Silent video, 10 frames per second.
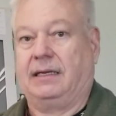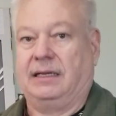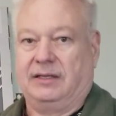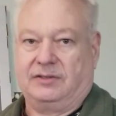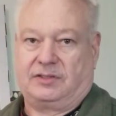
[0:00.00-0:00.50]

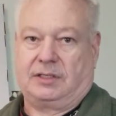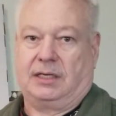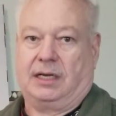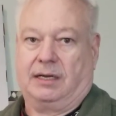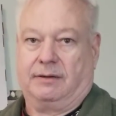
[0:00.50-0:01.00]
is
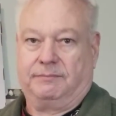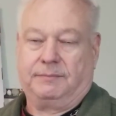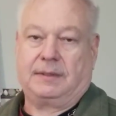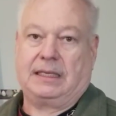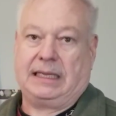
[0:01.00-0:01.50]
a
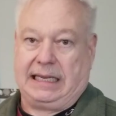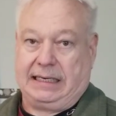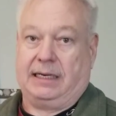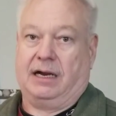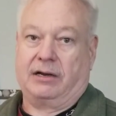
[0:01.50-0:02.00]
heat
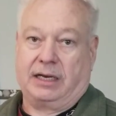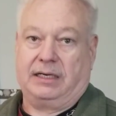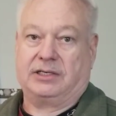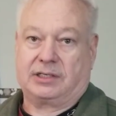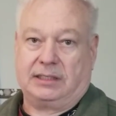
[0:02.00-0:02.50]
and air
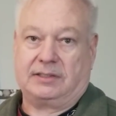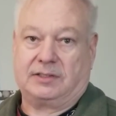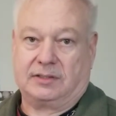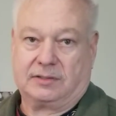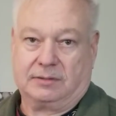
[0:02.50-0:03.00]
conditioning
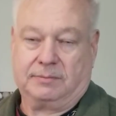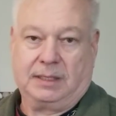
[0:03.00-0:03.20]
system.